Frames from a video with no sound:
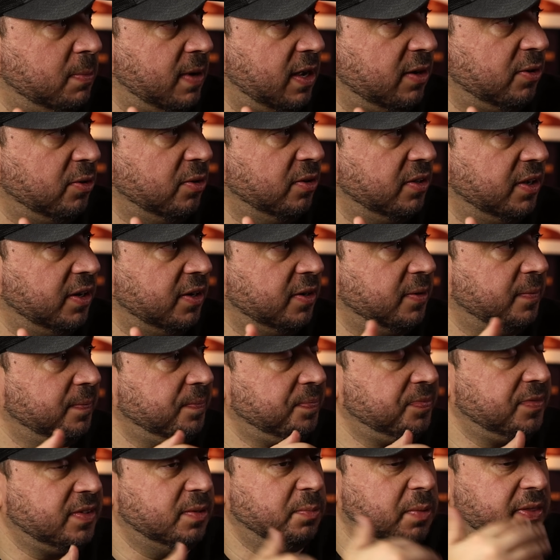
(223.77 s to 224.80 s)
about earlier
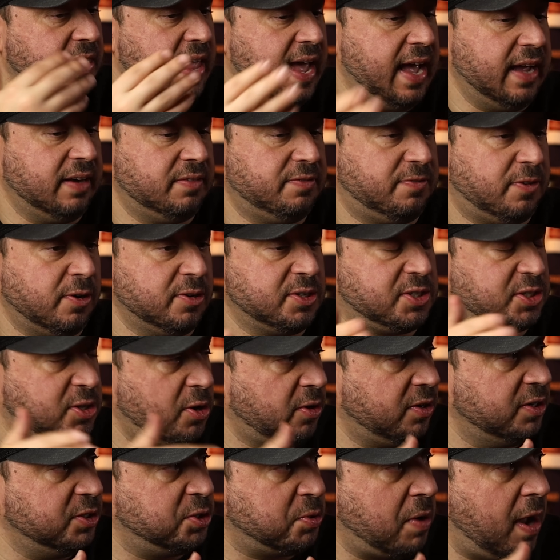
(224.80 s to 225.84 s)
when that first
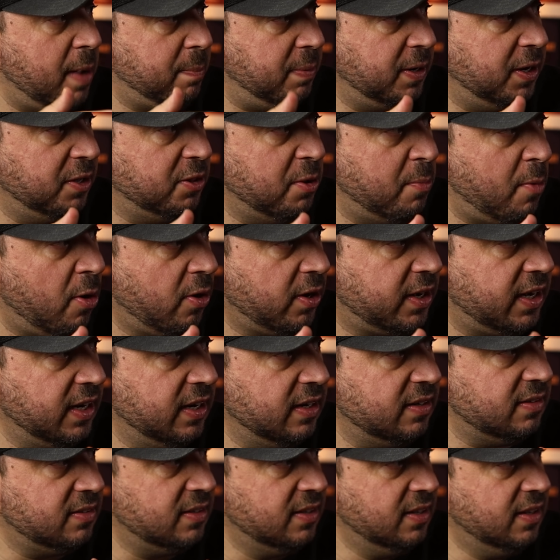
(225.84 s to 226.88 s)
started dropping on the
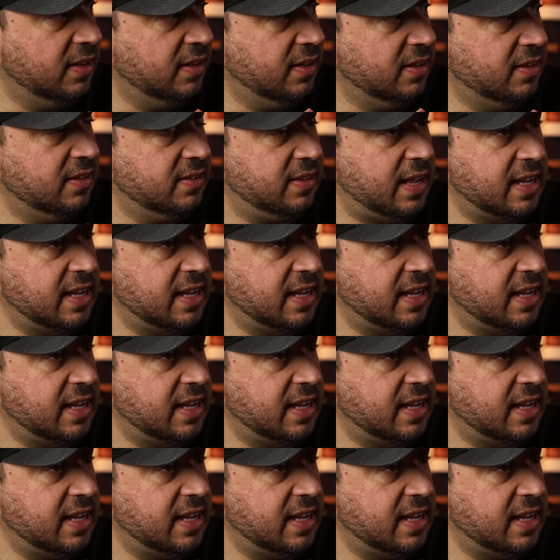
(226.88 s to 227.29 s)
market mm-hmm.